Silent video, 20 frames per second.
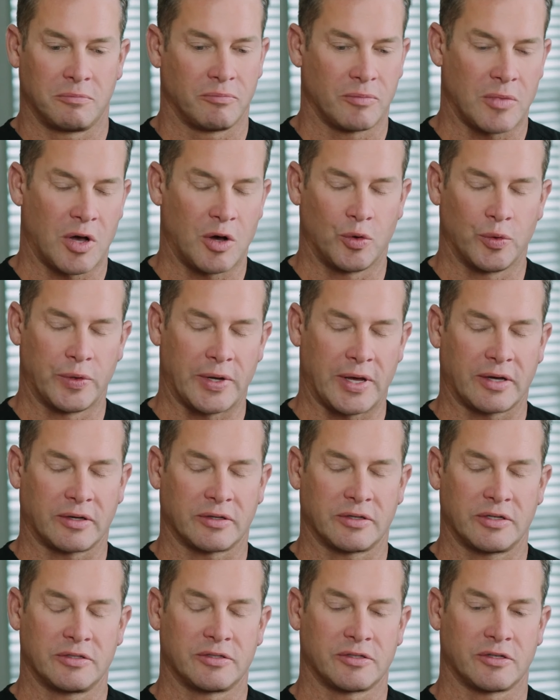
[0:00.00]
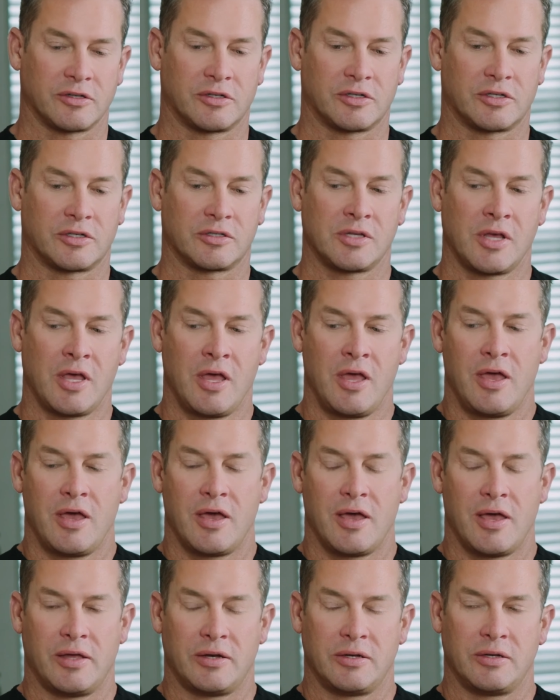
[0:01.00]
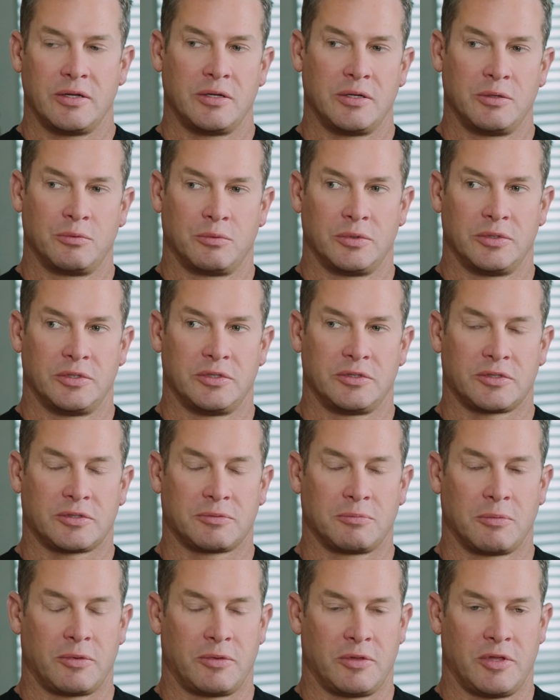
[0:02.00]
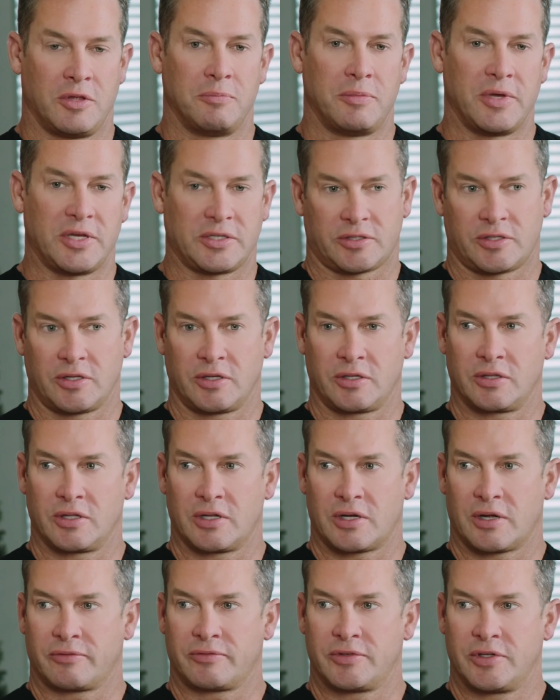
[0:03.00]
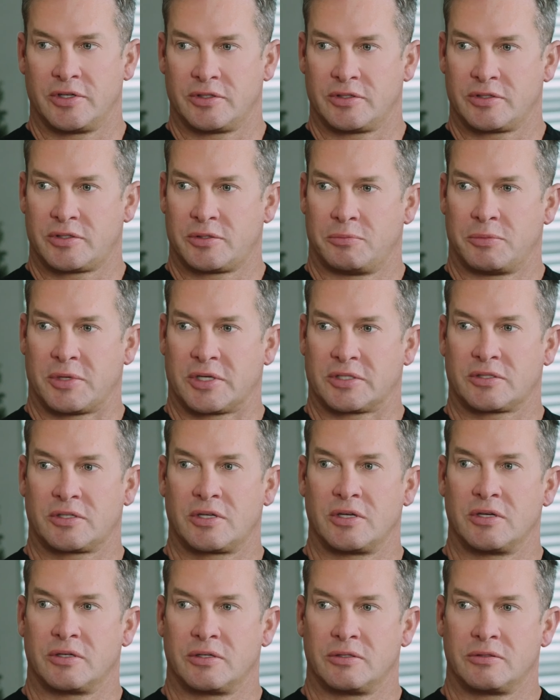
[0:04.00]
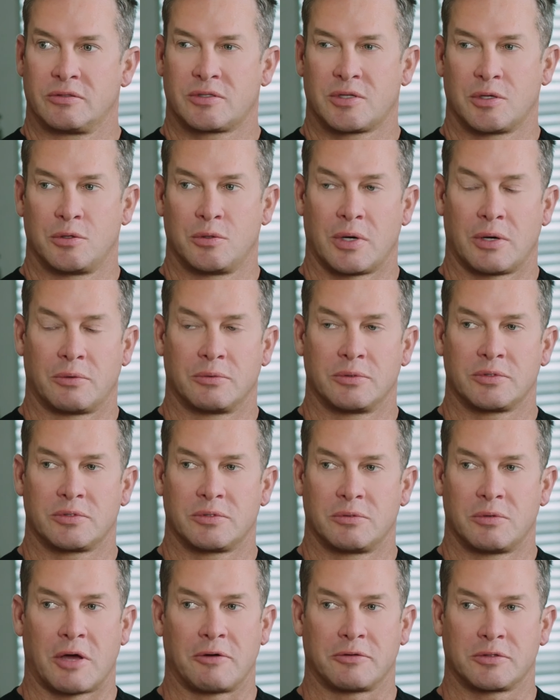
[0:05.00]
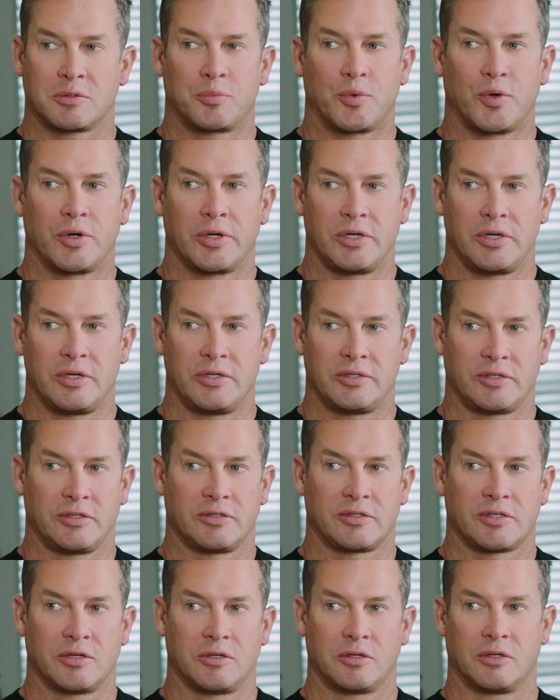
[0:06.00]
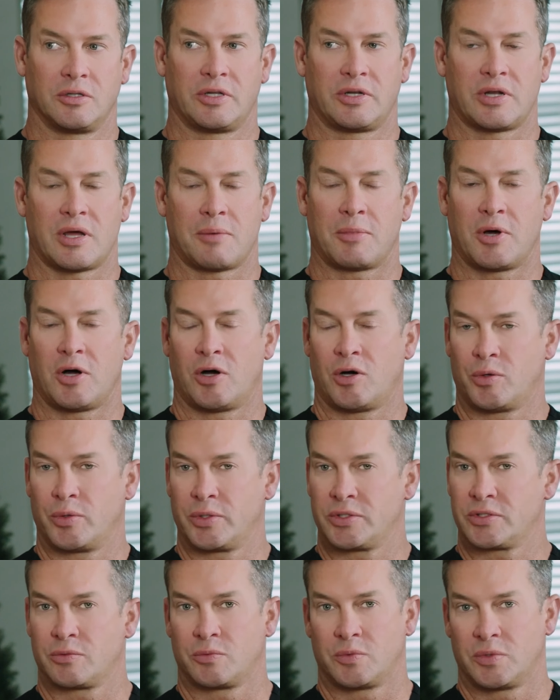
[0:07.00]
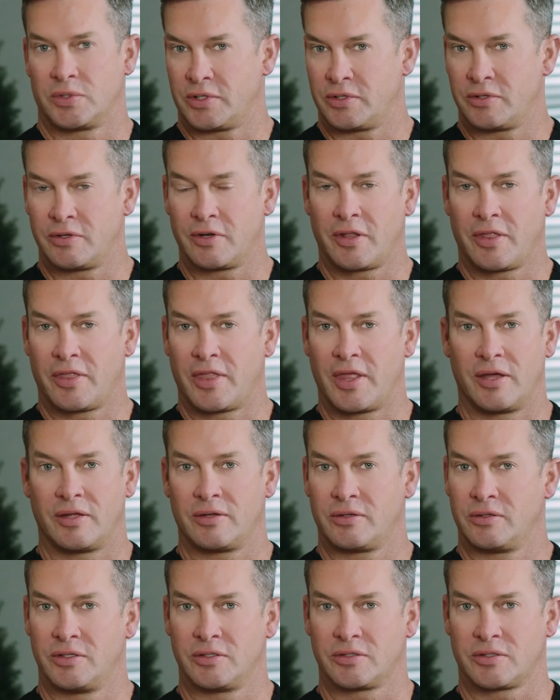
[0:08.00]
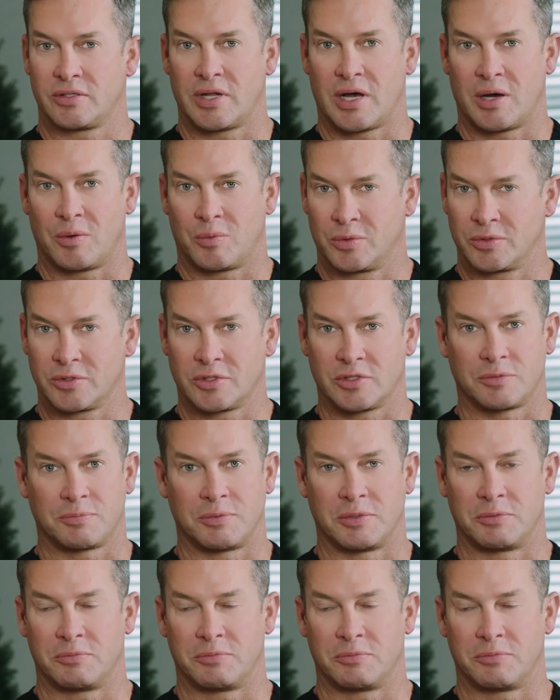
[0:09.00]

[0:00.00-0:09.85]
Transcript: old acne scars, and it was the best thing that I've done to my skin. And so I was a pretty easy sell, and I'm always the one that does not want to spend